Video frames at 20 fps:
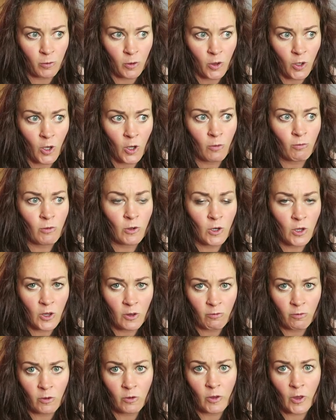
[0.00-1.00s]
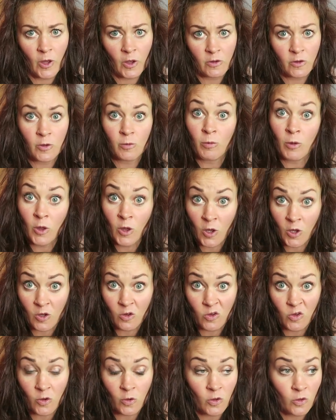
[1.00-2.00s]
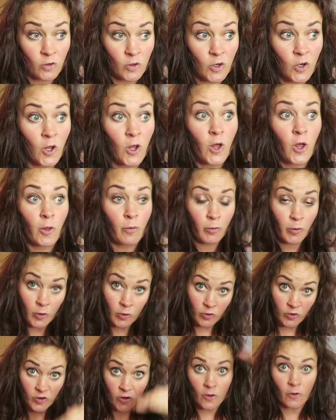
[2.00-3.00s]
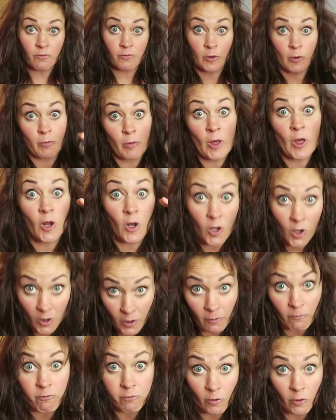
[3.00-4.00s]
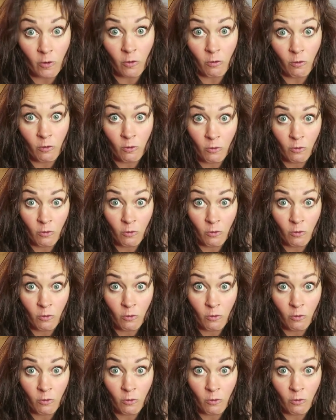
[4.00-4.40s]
but I'm gonna give you guys some hints so you can up yourself to my level.